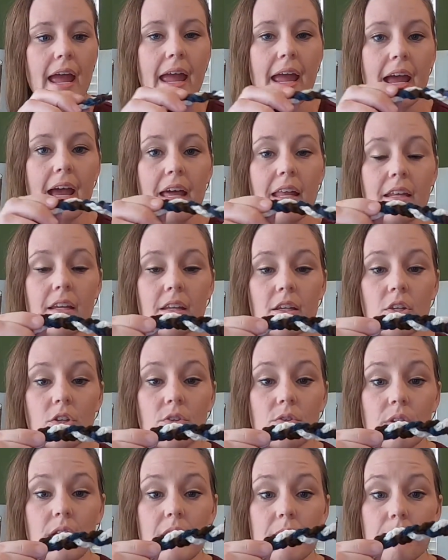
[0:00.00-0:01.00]
and
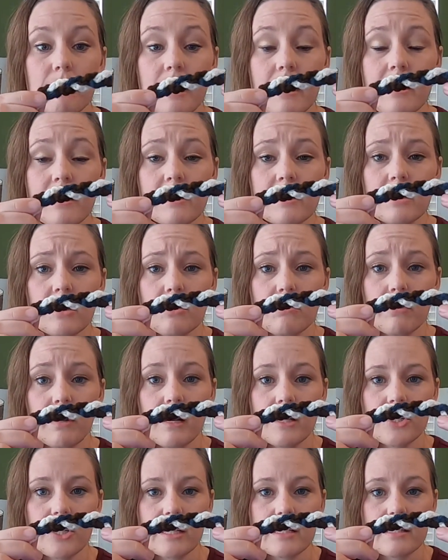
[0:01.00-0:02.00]
you can make little
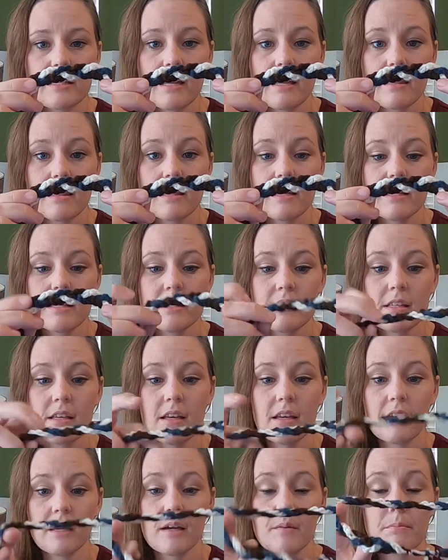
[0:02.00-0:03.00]
projects like this,
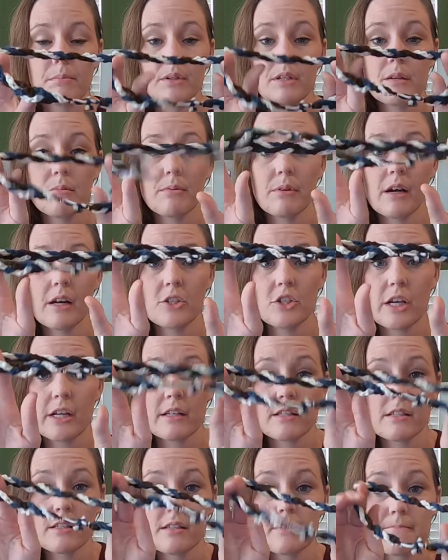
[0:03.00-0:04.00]
complete
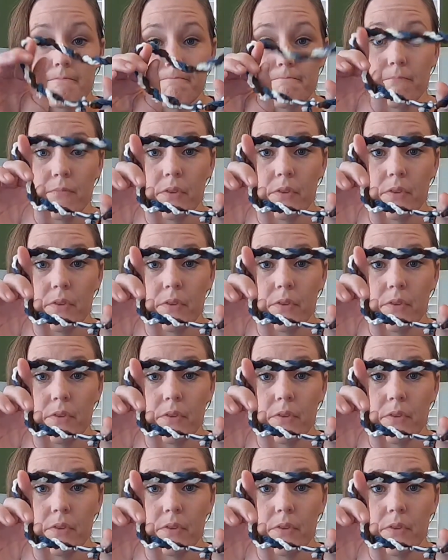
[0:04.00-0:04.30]
projects,